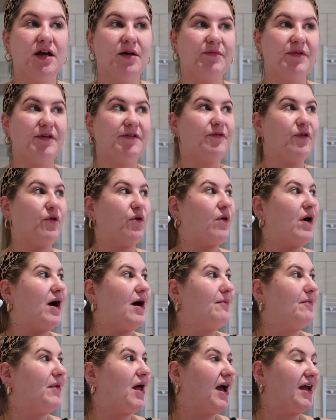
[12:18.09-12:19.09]
before
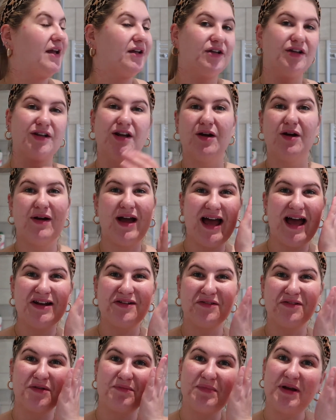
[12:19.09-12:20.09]
I'm like, you know, head on the